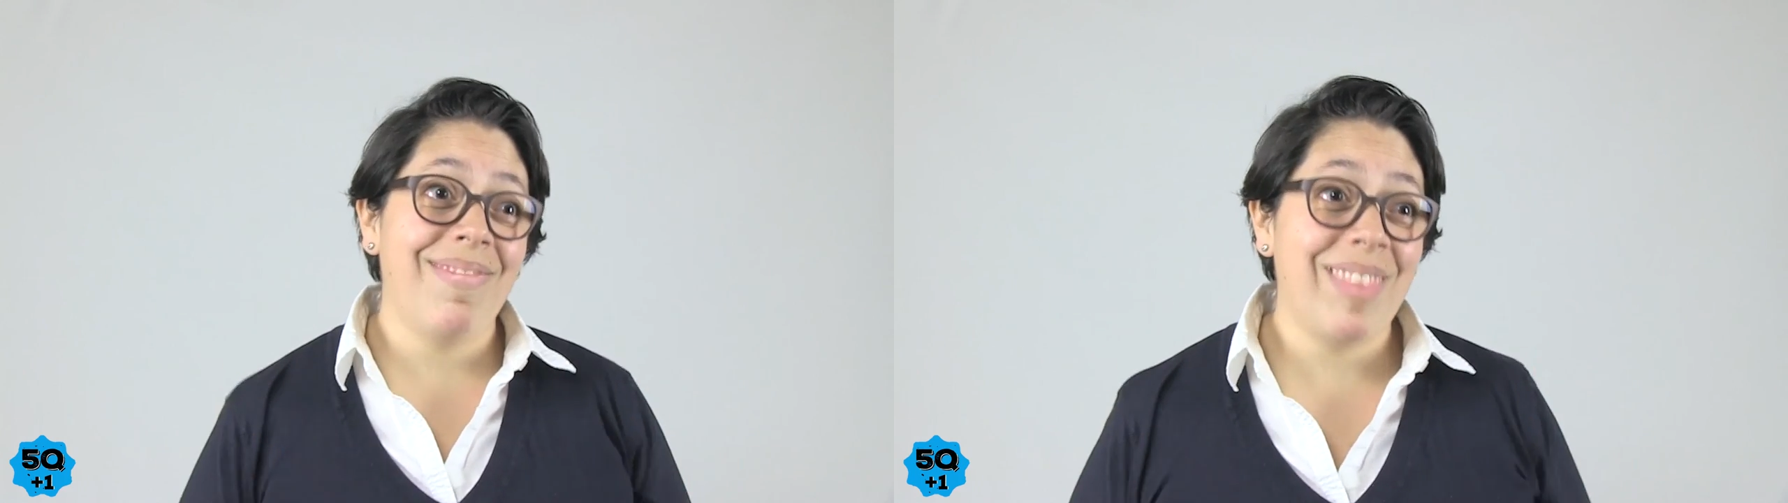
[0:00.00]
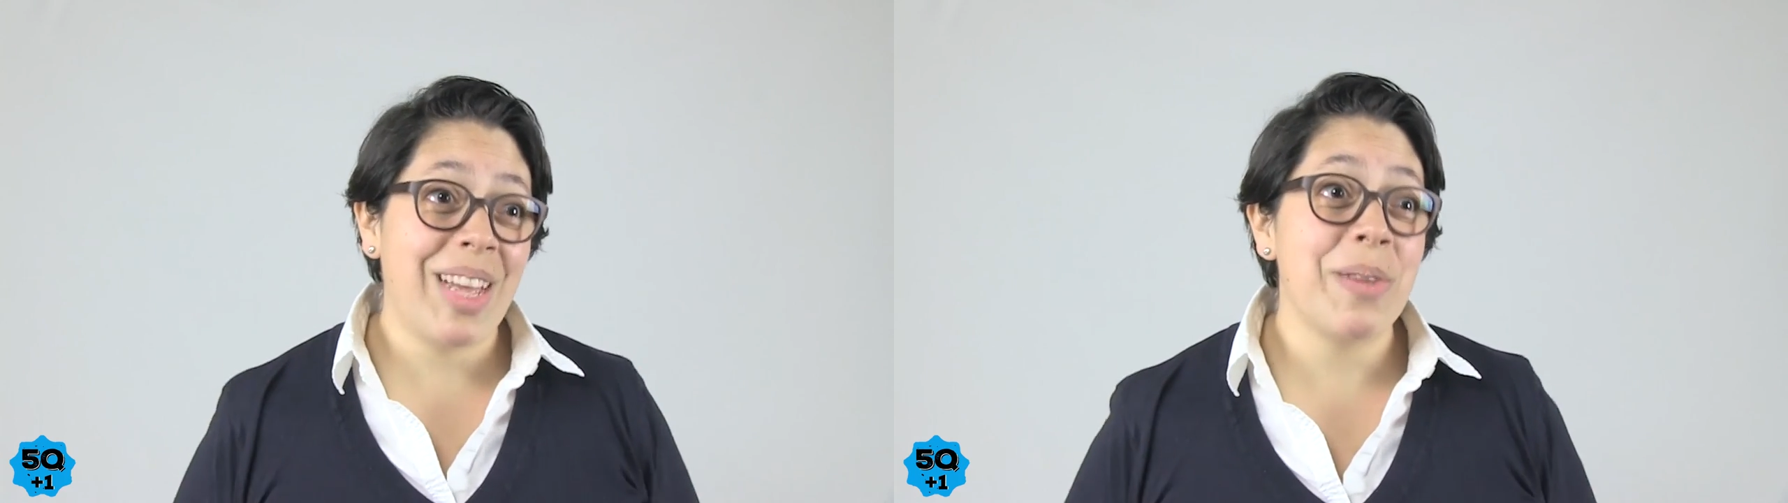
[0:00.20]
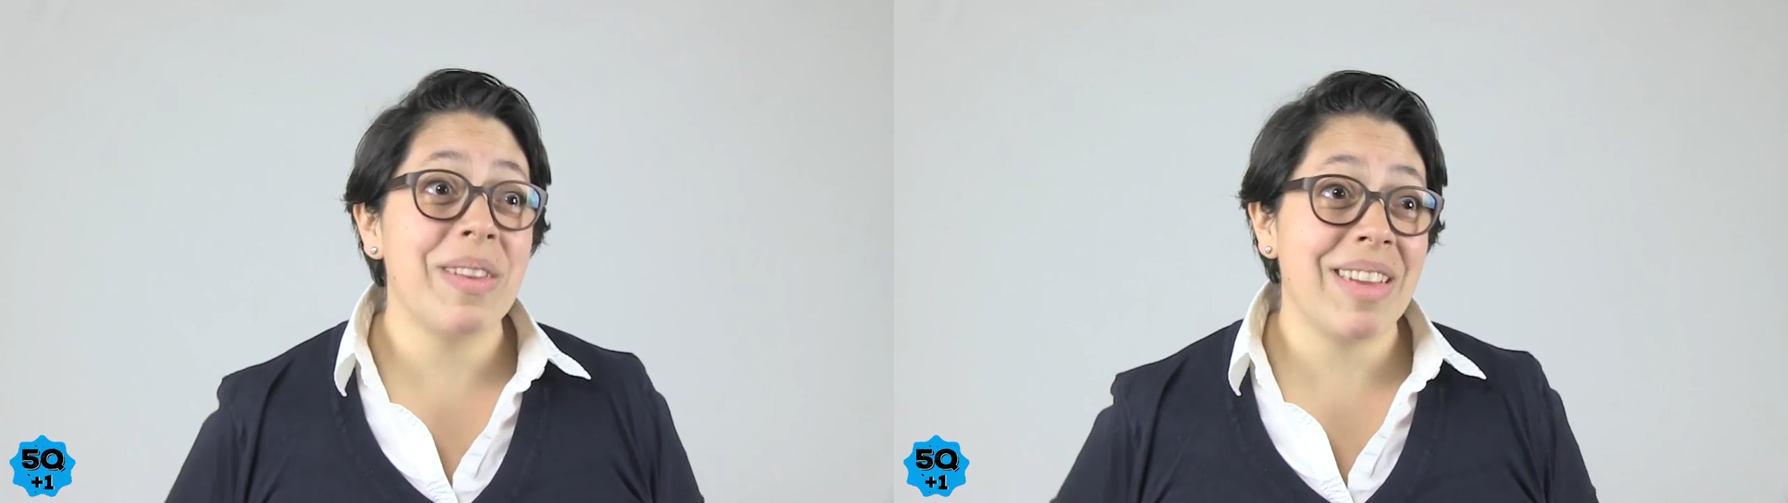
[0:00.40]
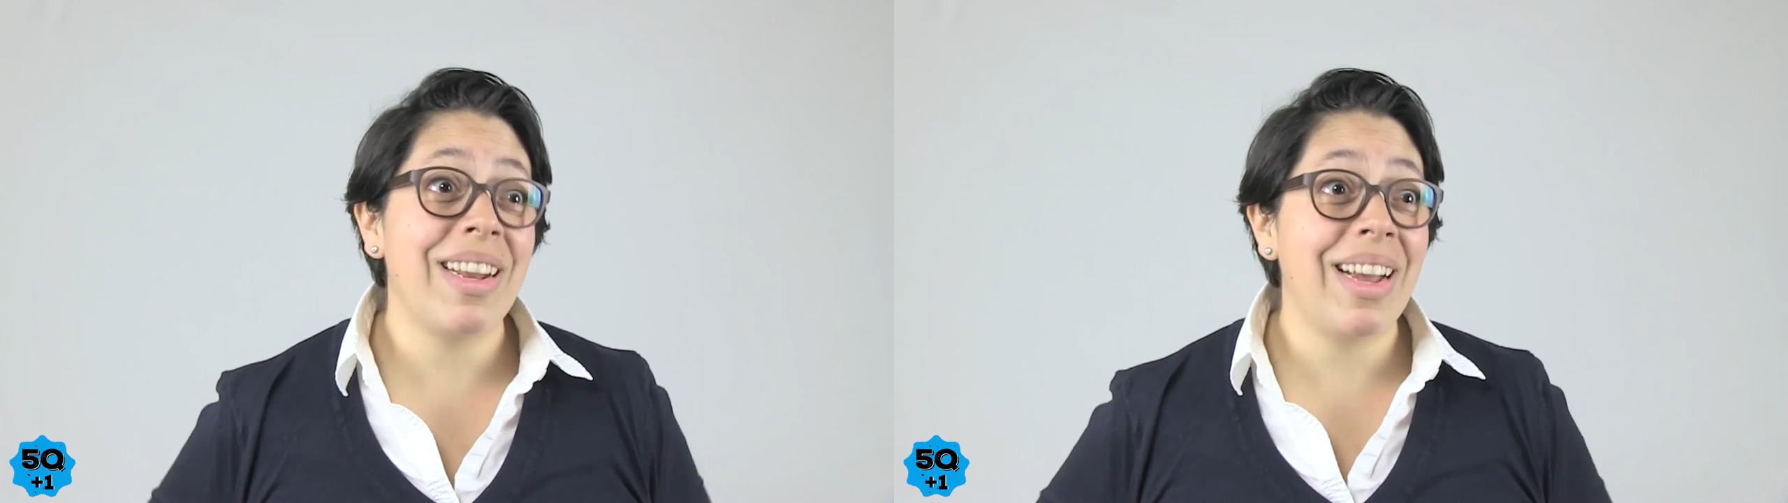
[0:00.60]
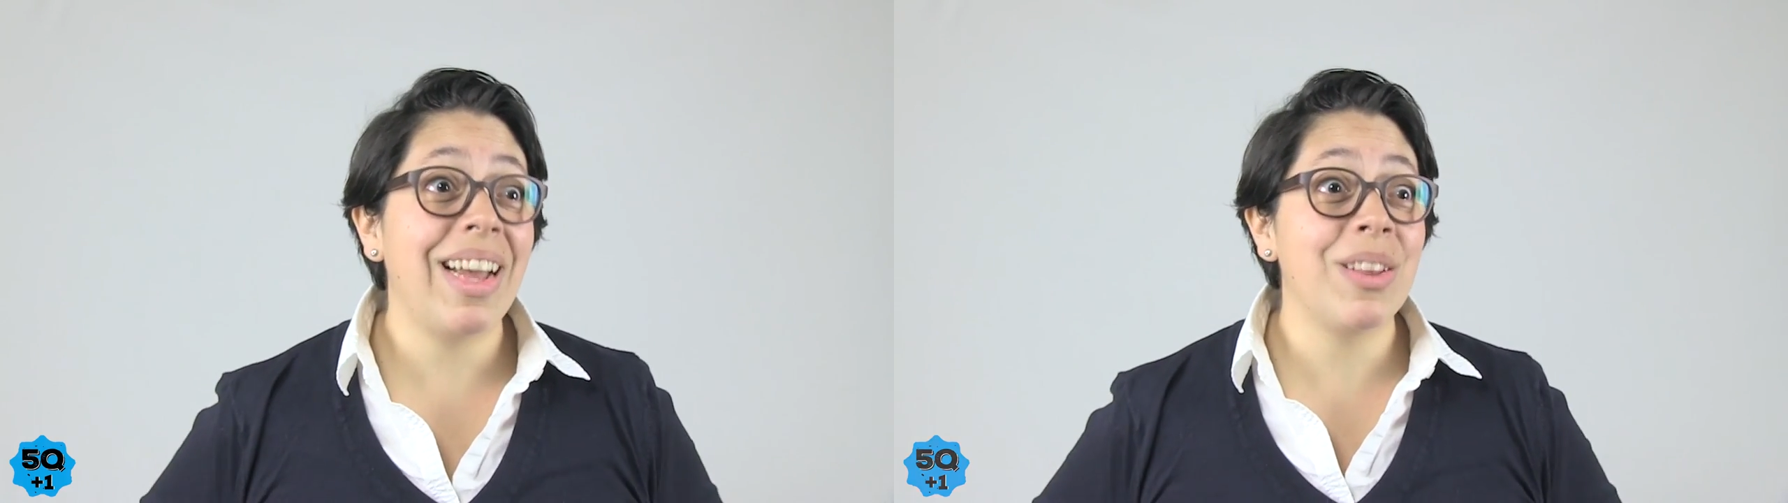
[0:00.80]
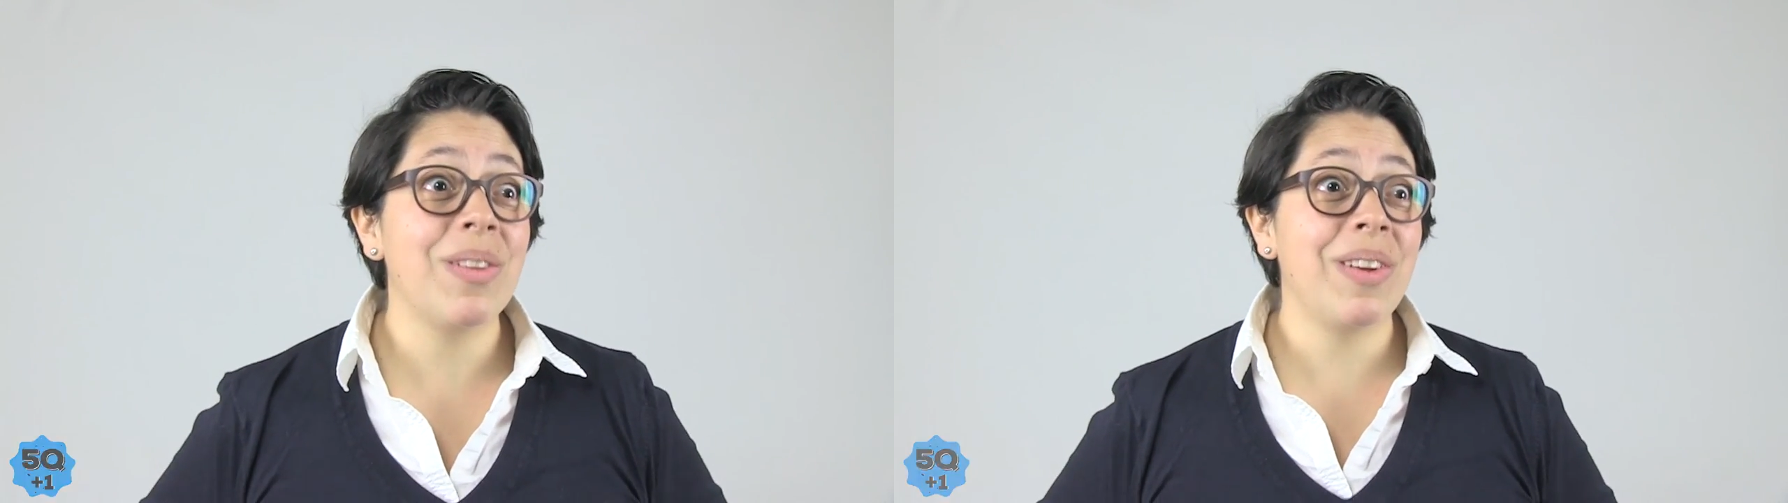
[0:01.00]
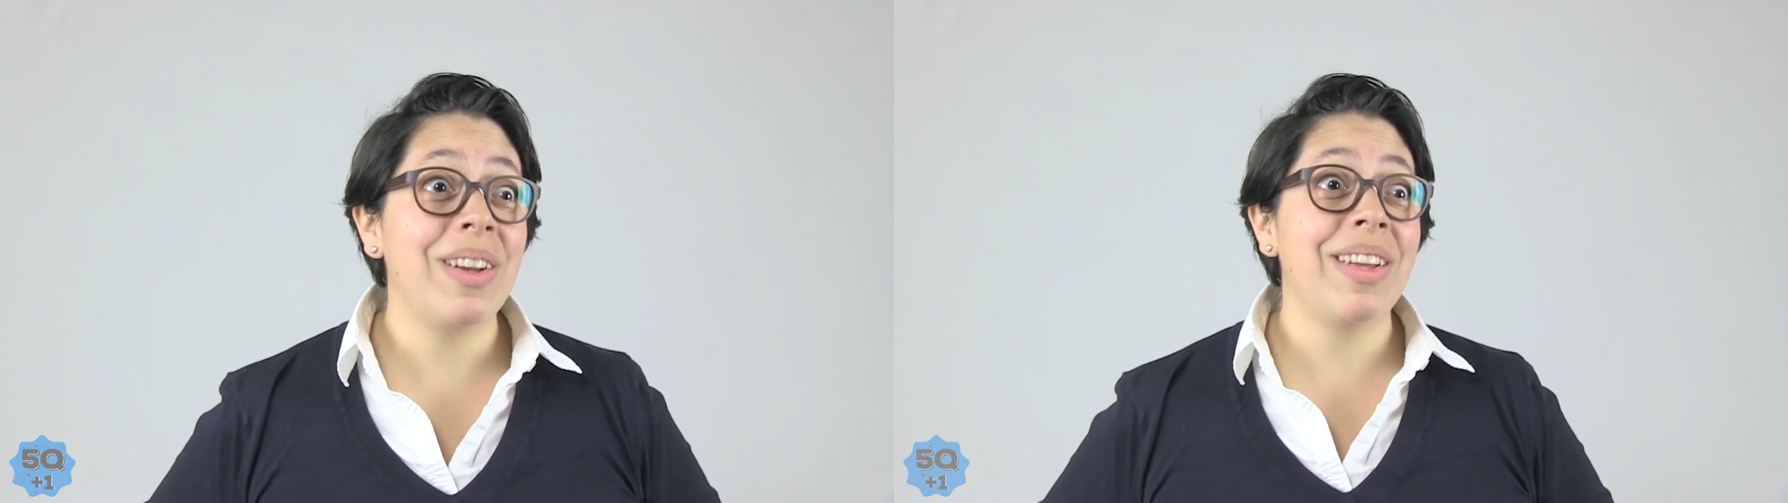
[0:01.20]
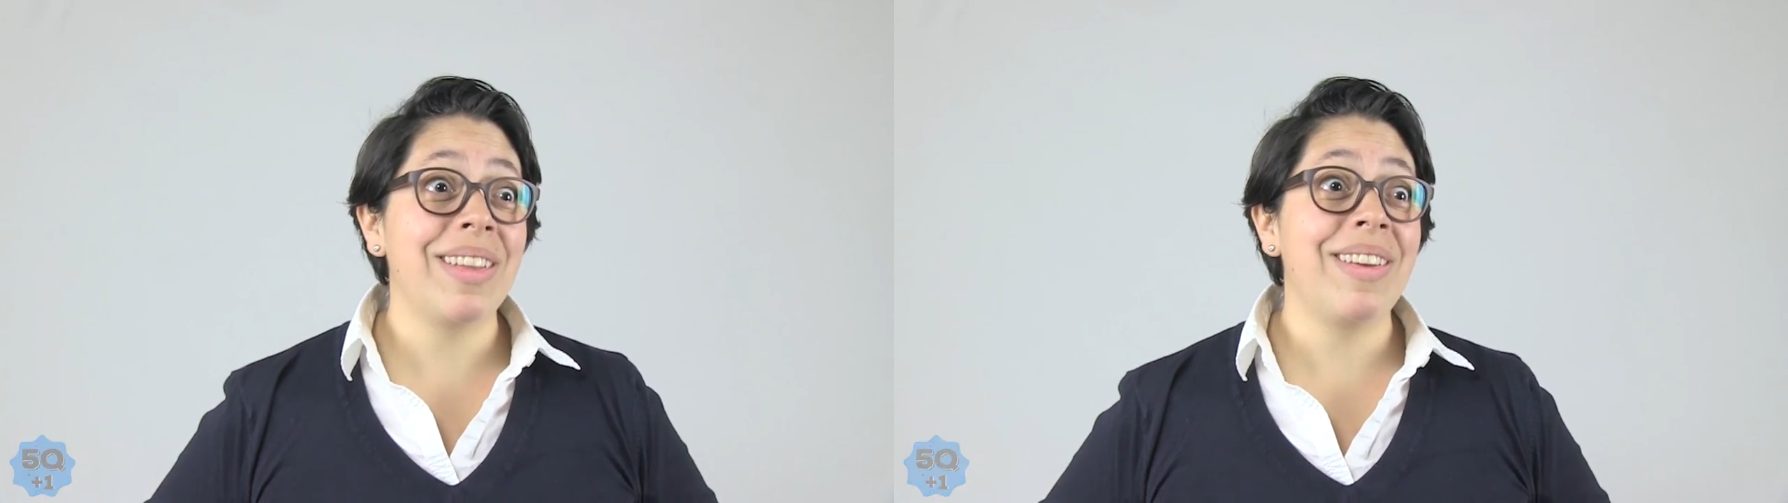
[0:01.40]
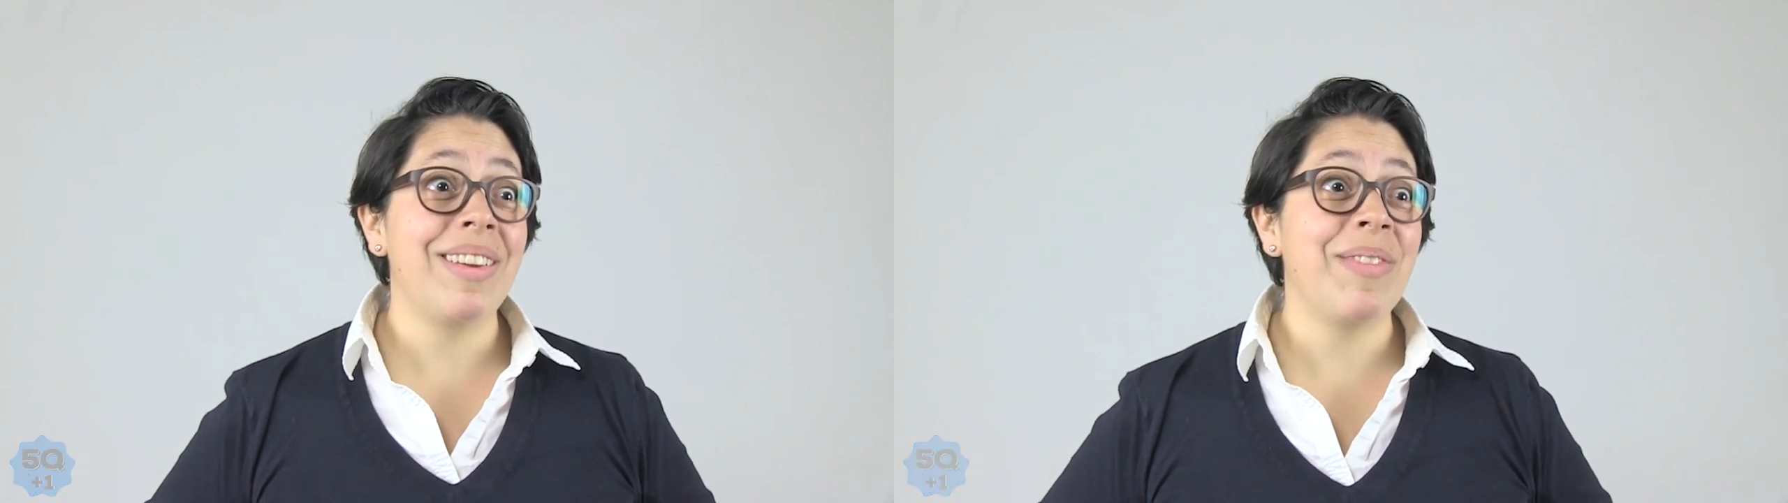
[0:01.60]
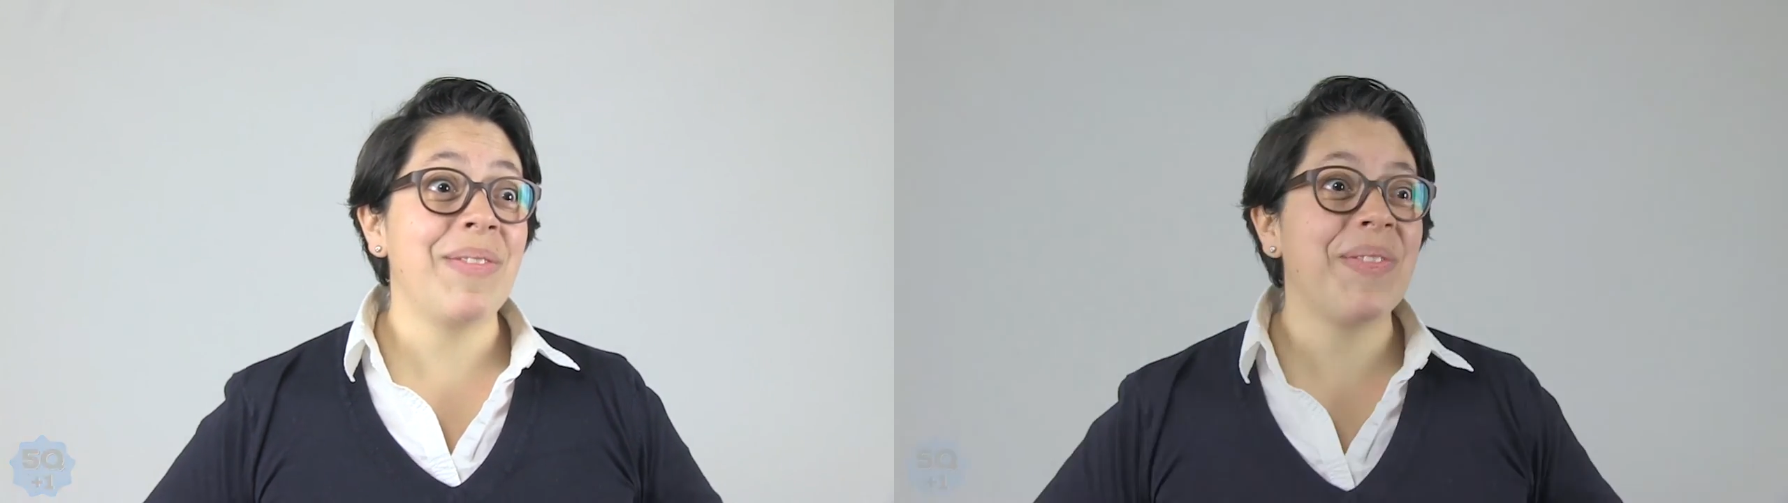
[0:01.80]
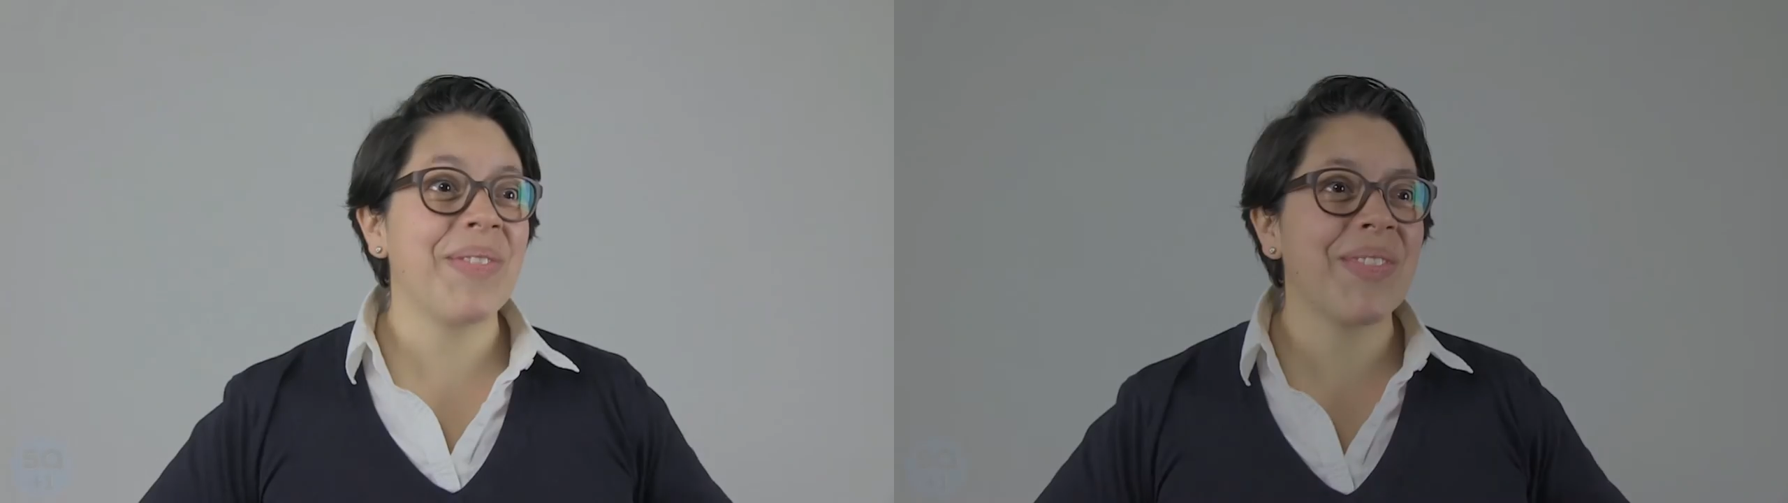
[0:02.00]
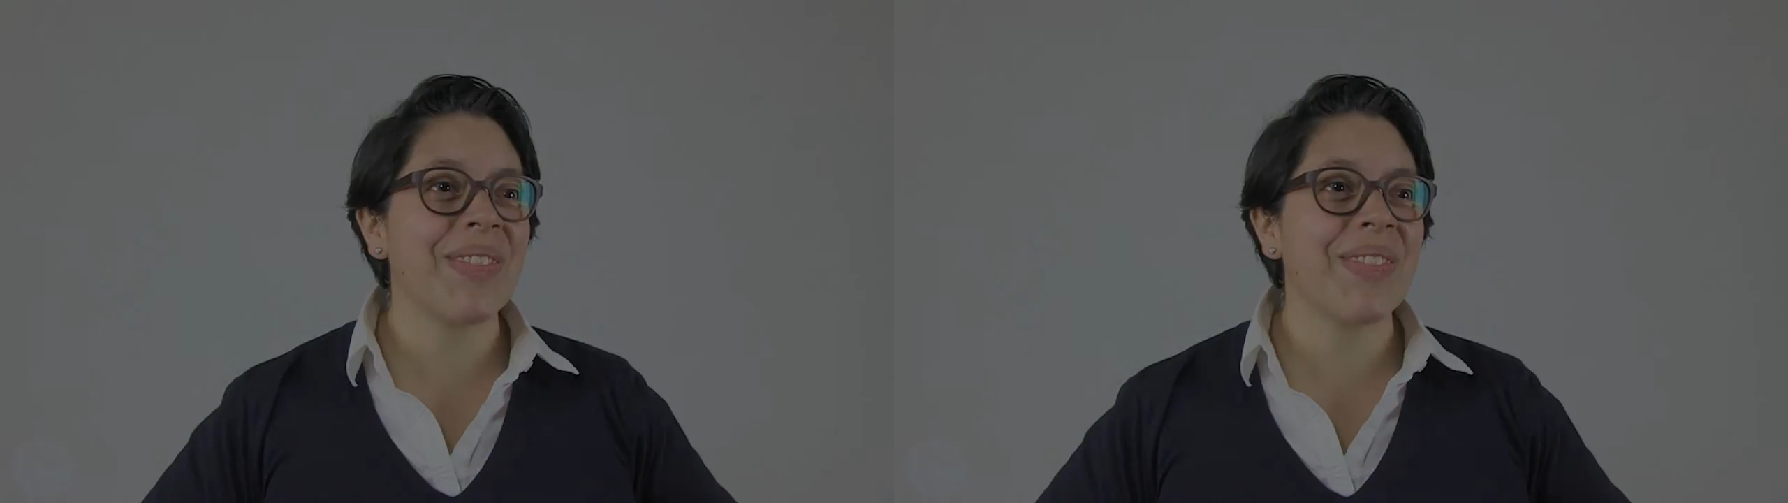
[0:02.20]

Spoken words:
That was it. I had to learn English.